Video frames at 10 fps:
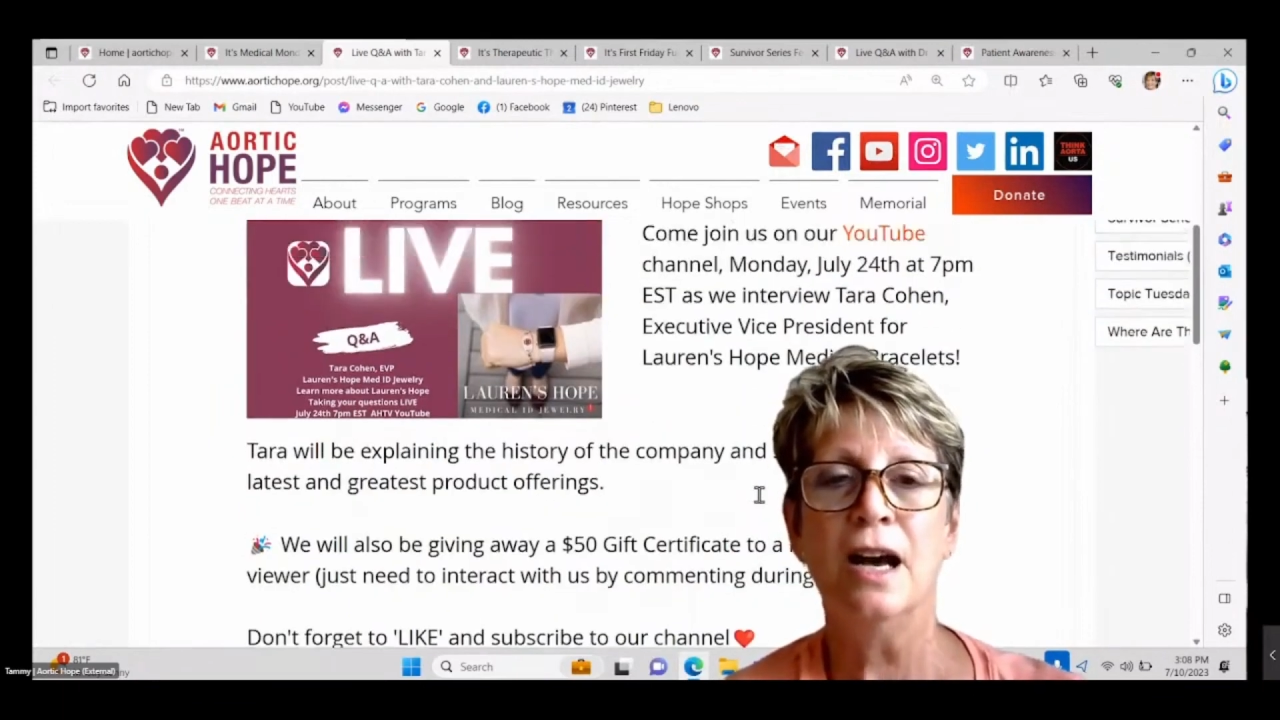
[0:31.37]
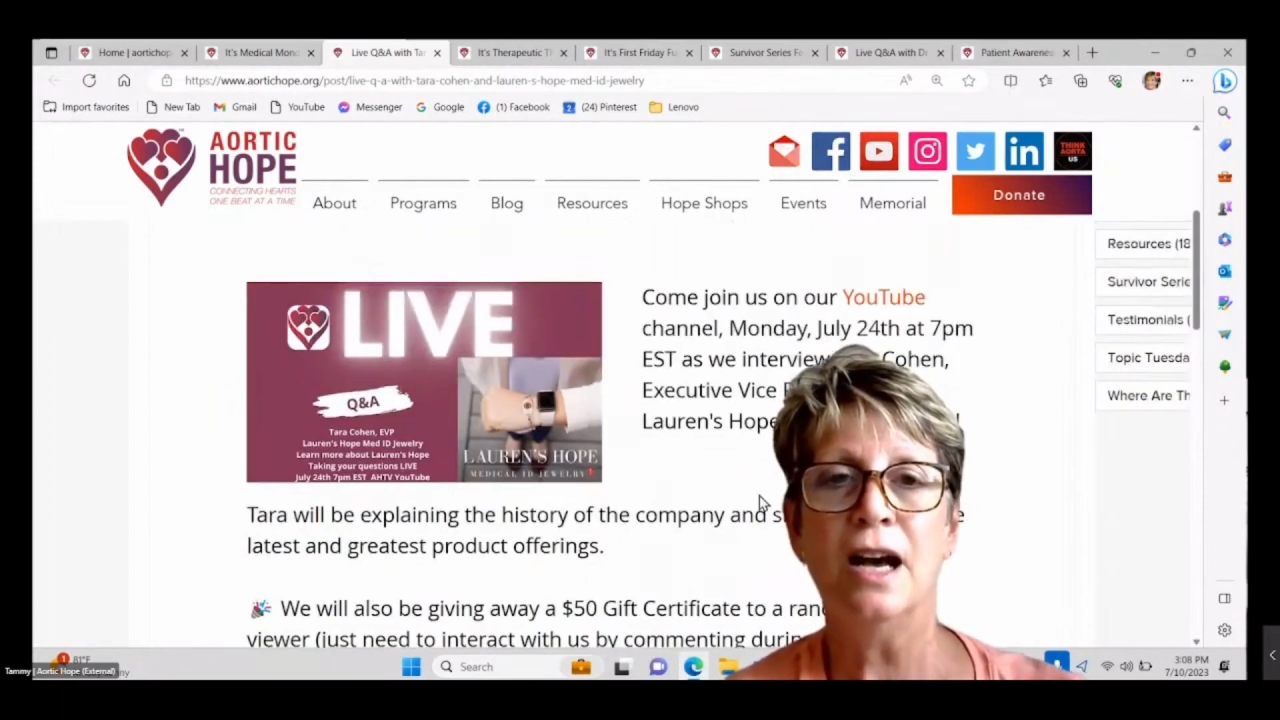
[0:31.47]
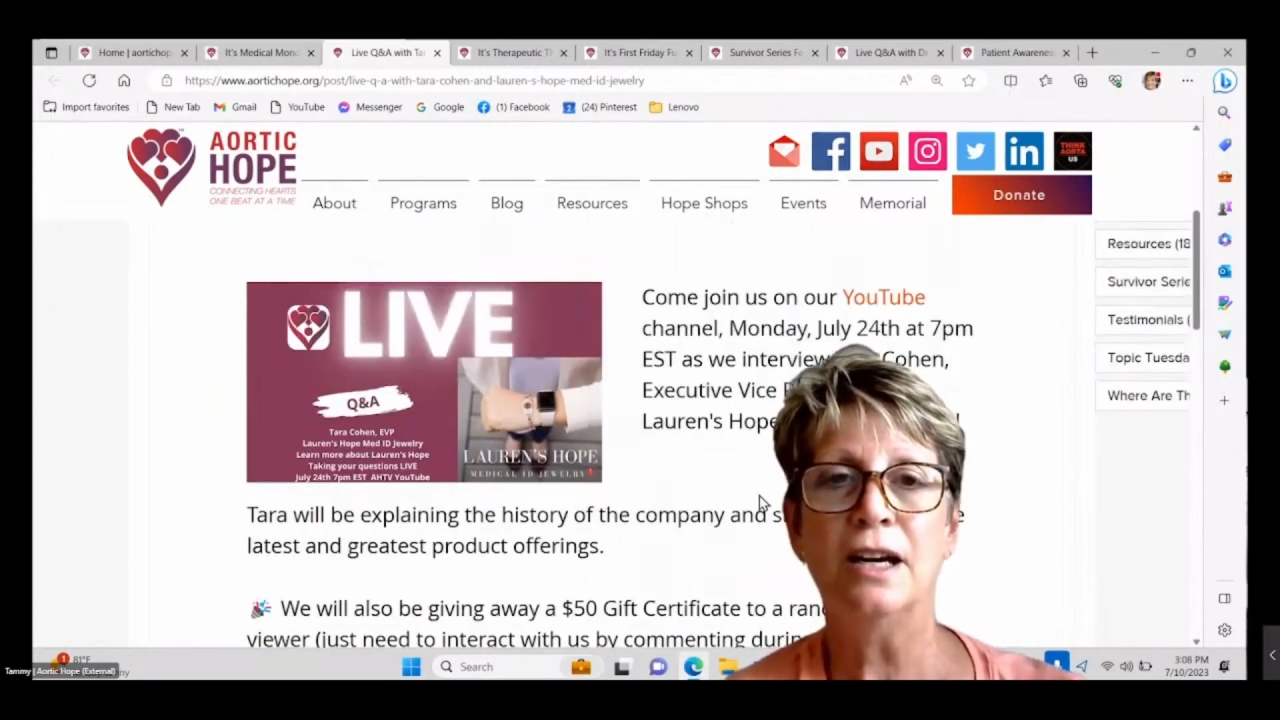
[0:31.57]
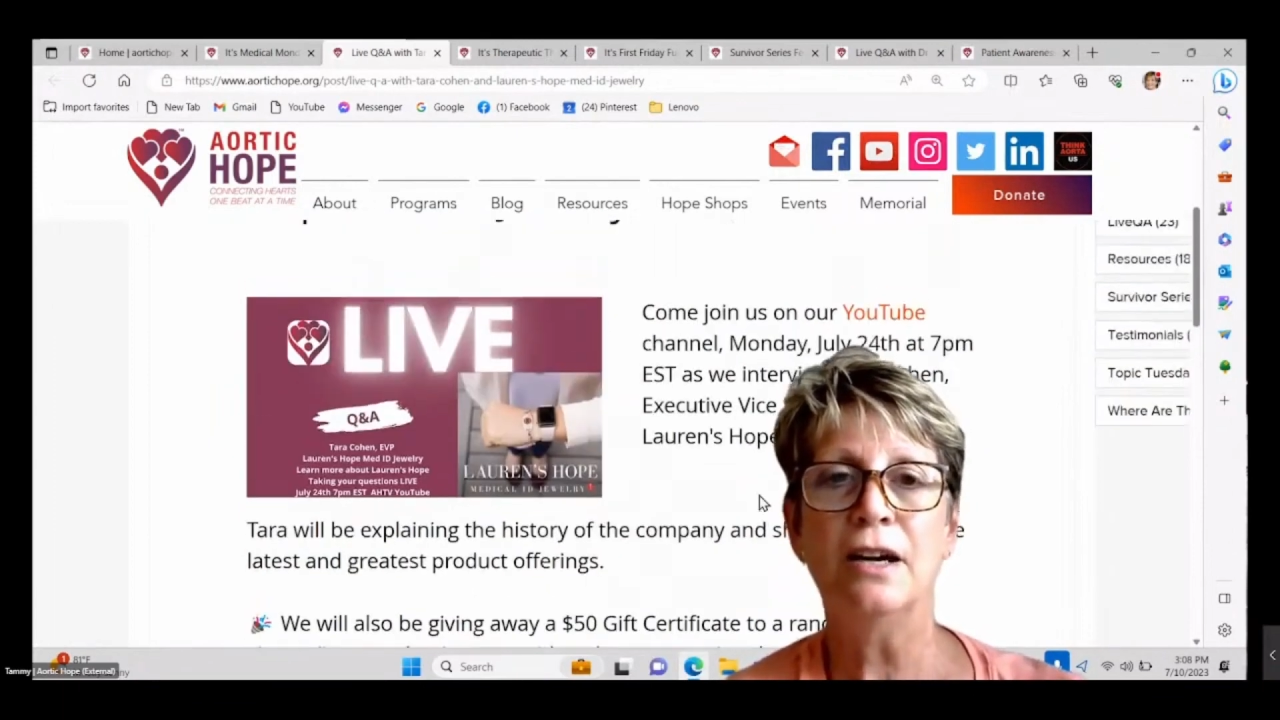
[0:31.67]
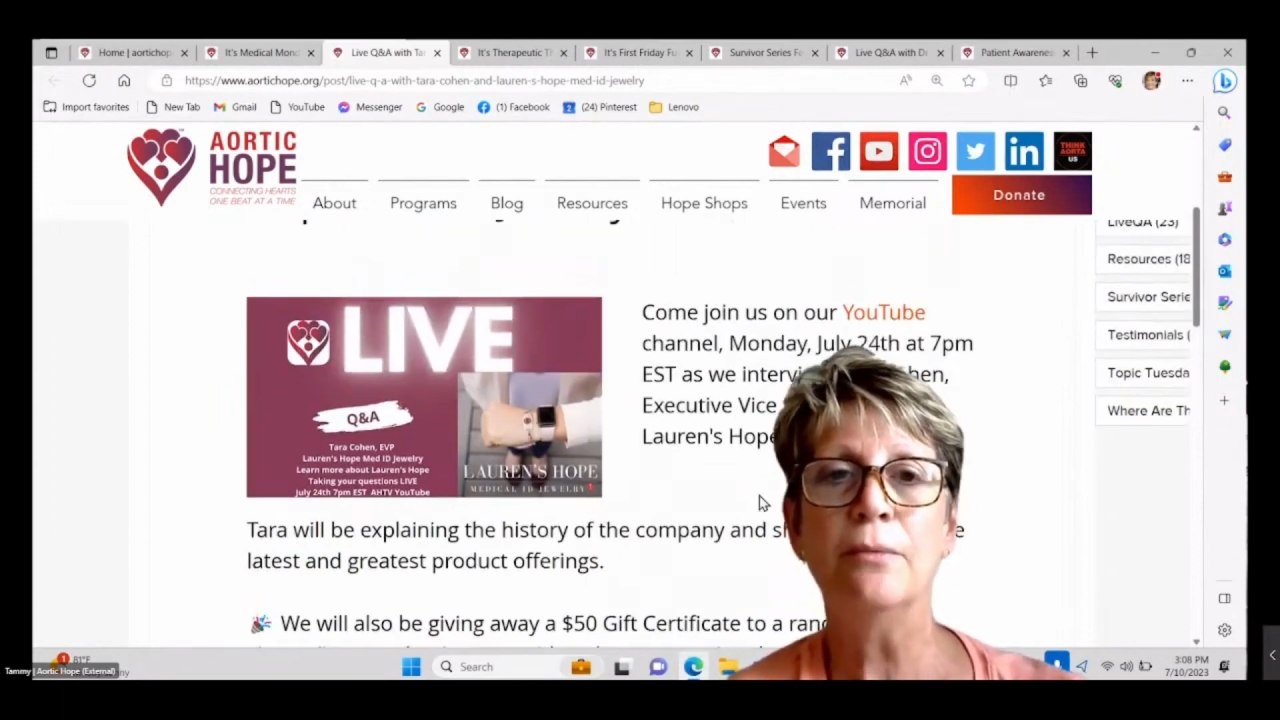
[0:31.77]

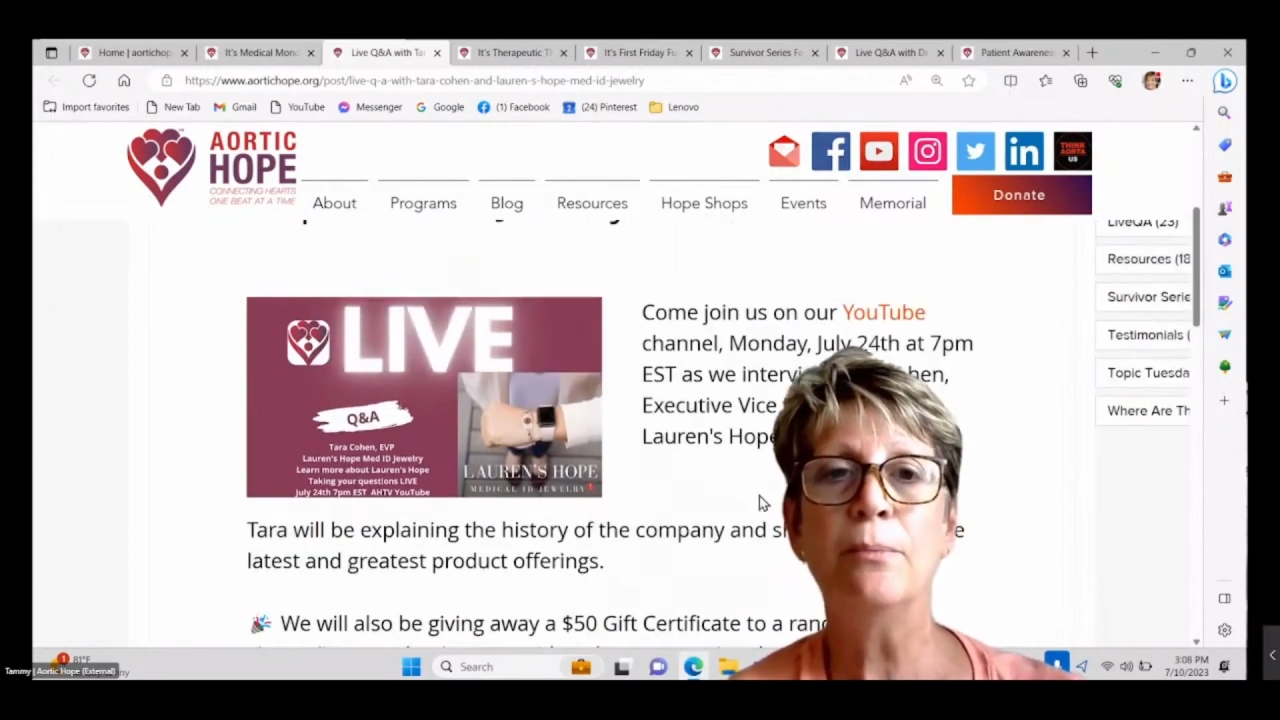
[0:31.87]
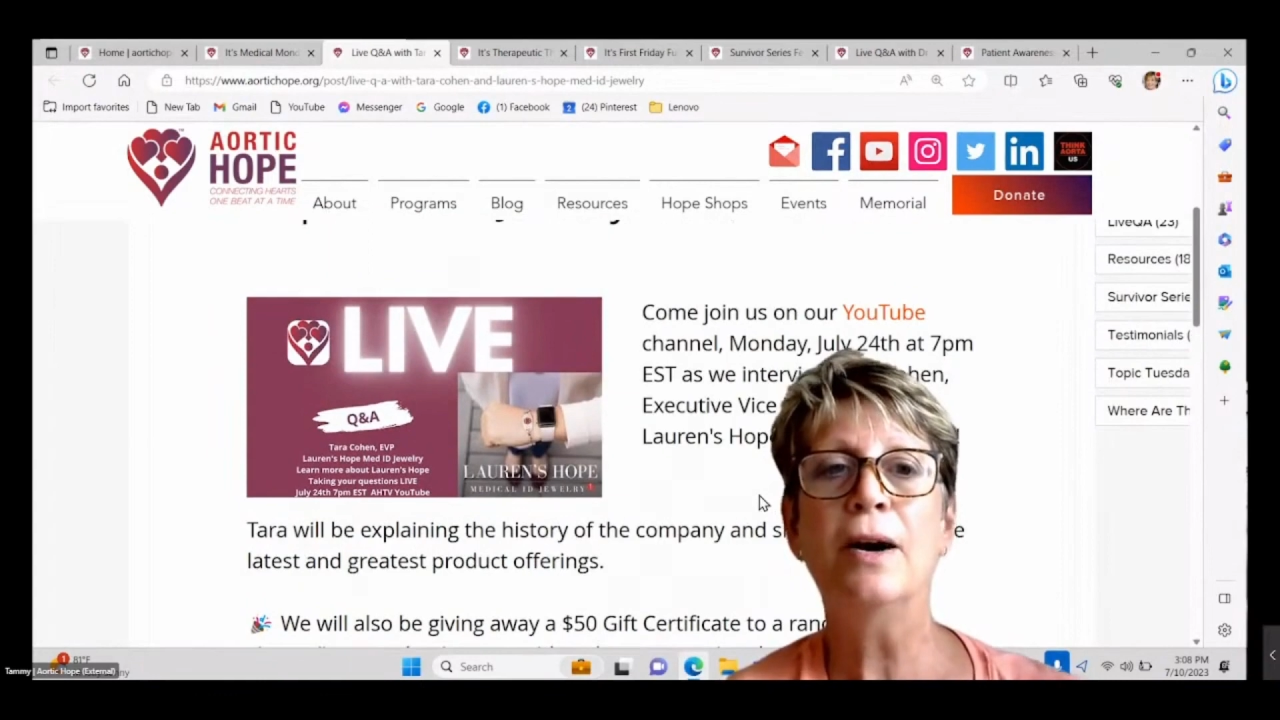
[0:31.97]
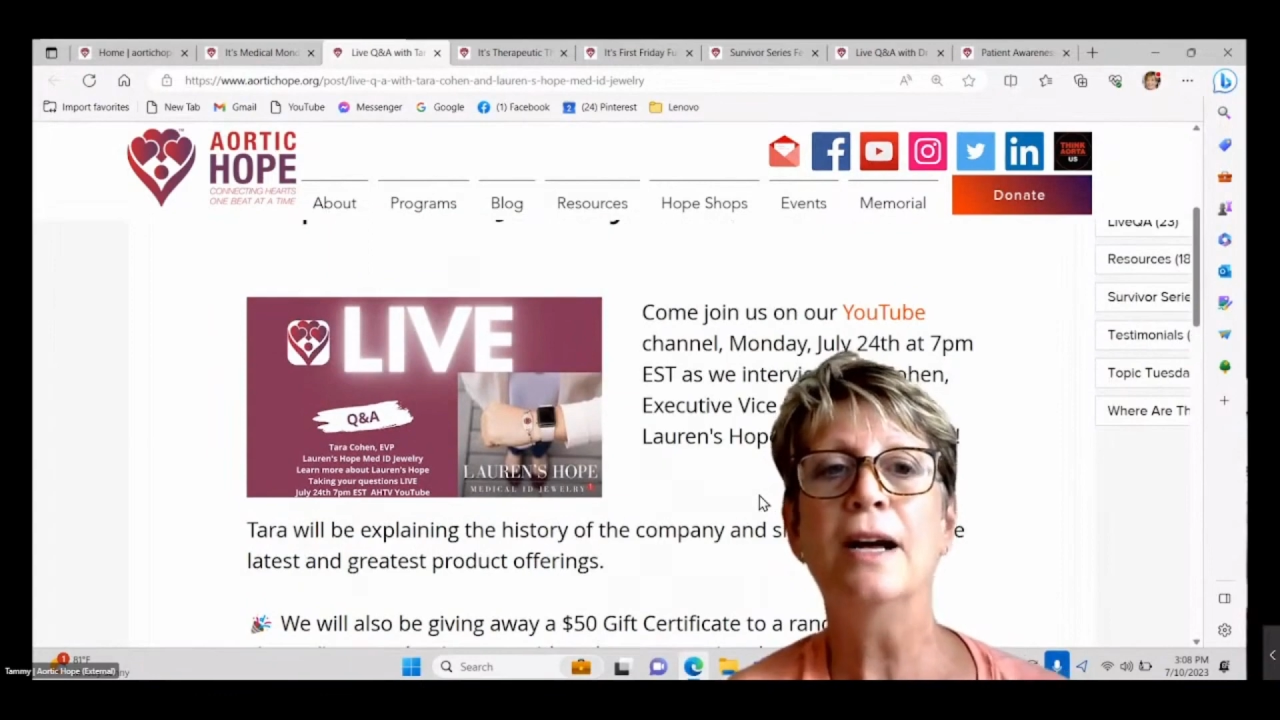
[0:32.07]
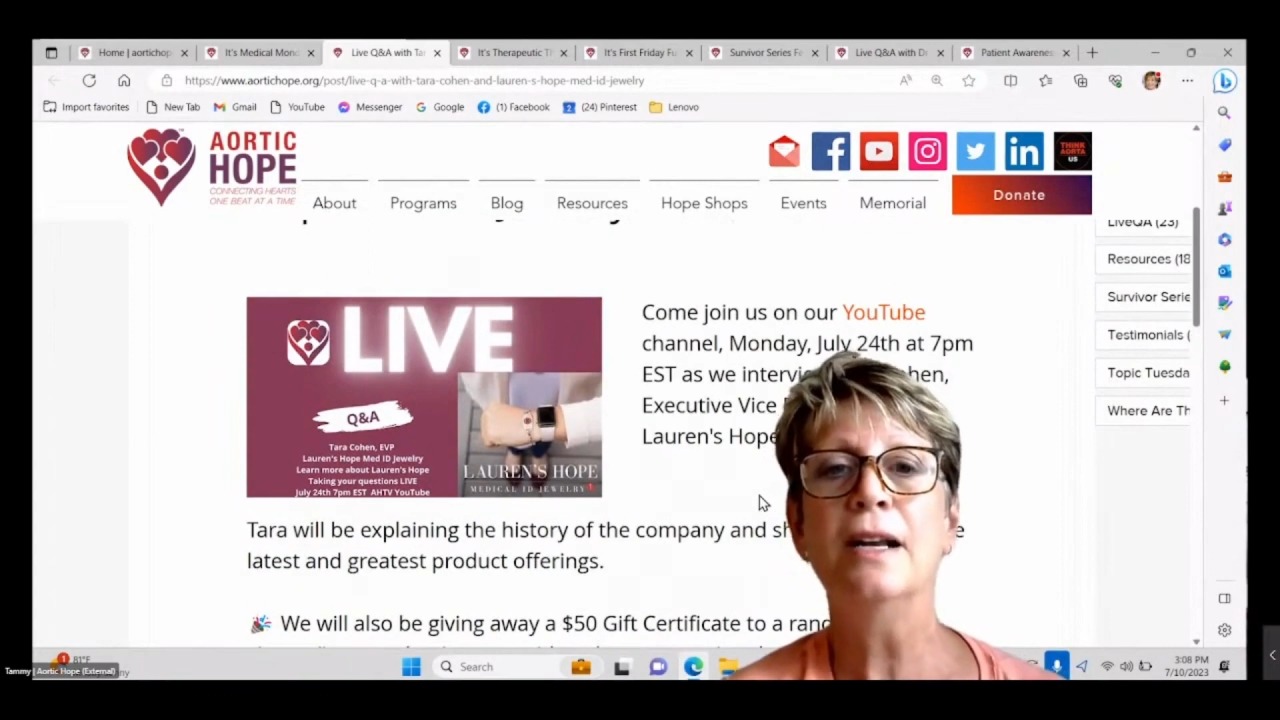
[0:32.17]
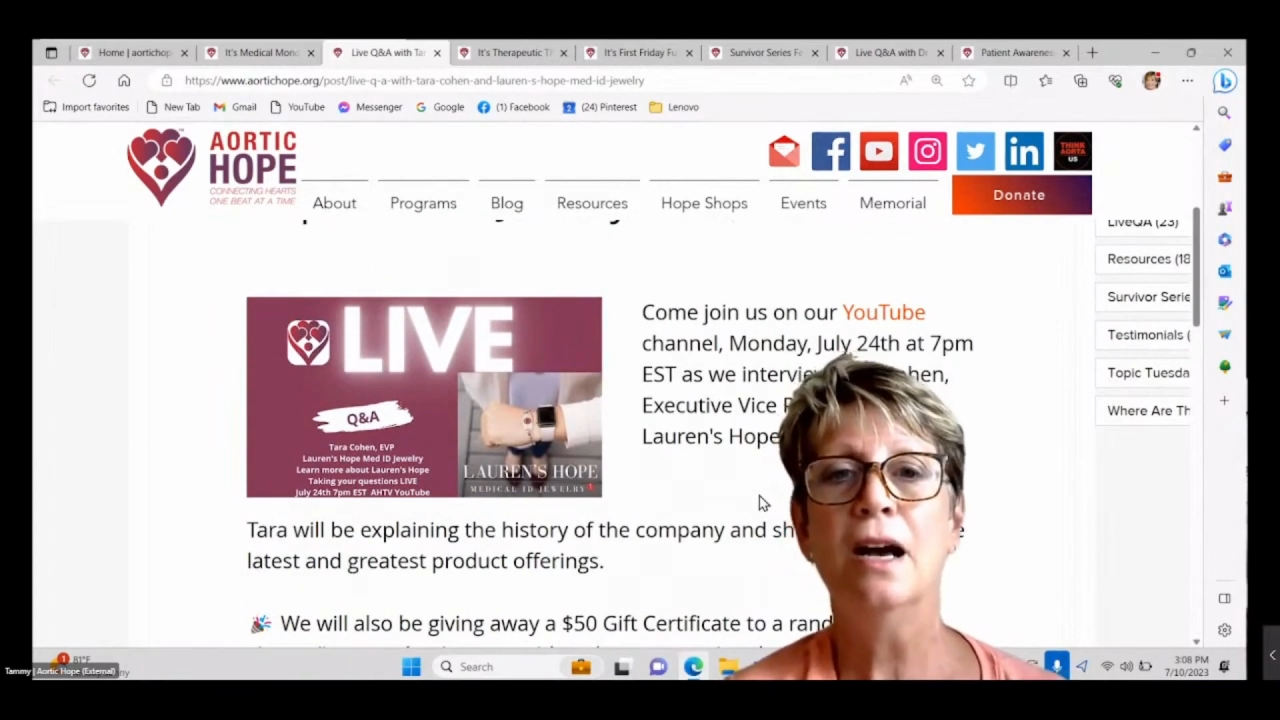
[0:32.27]
uh,
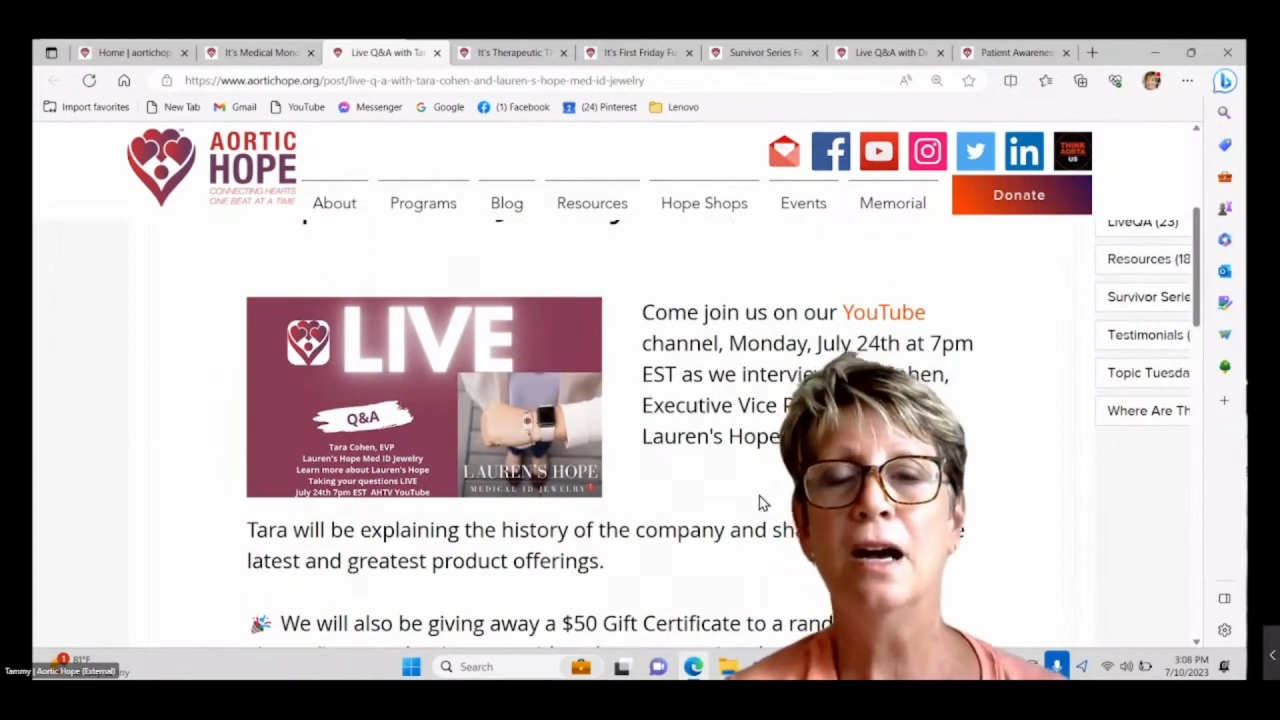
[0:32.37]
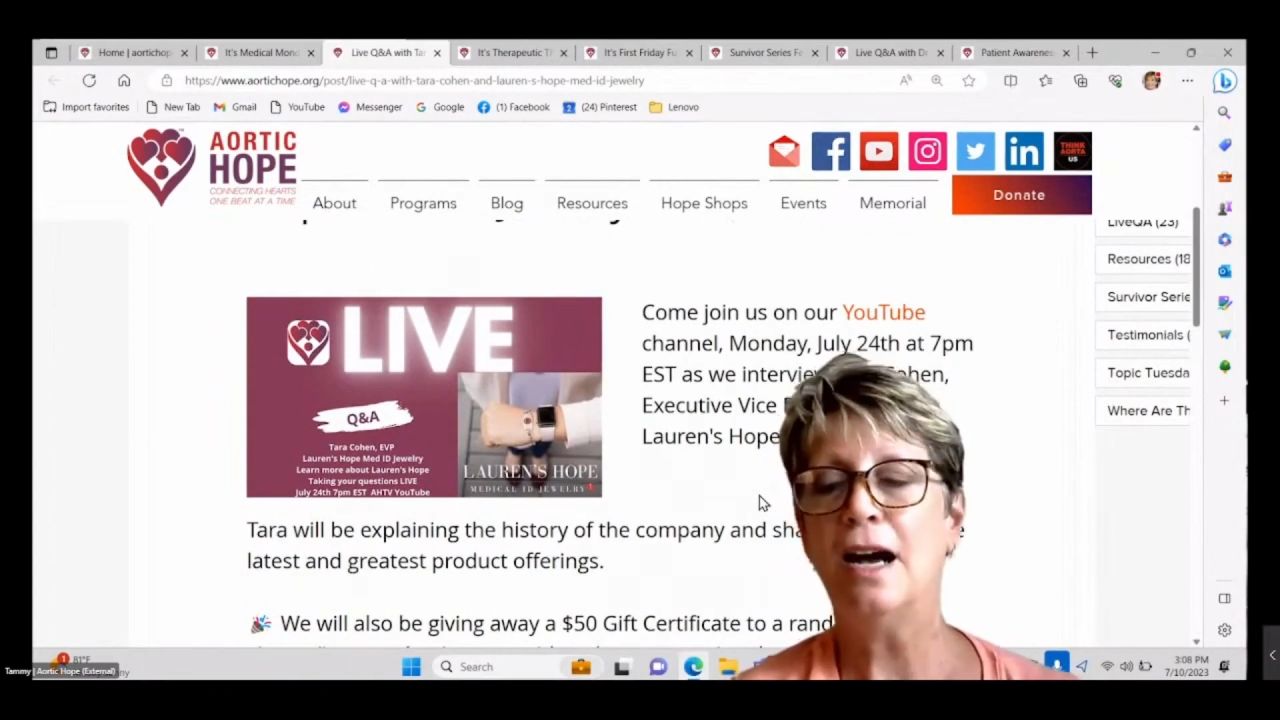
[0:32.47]
but